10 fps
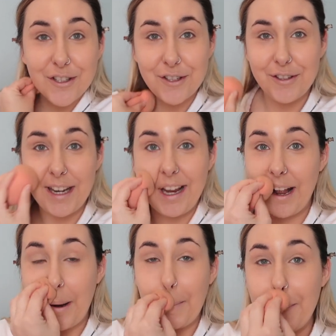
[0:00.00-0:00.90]
truly
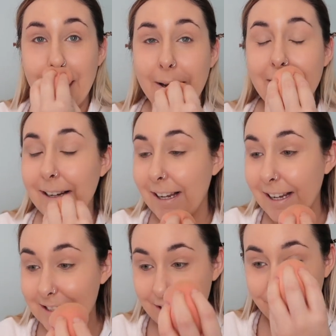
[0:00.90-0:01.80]
a
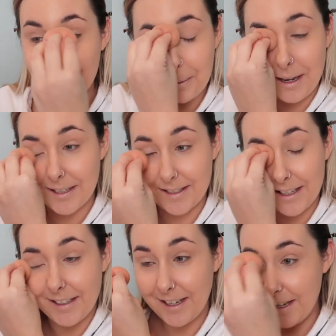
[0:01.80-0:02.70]
completely different
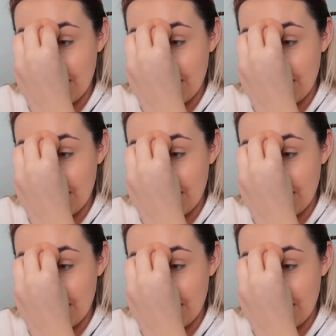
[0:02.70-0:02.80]
person.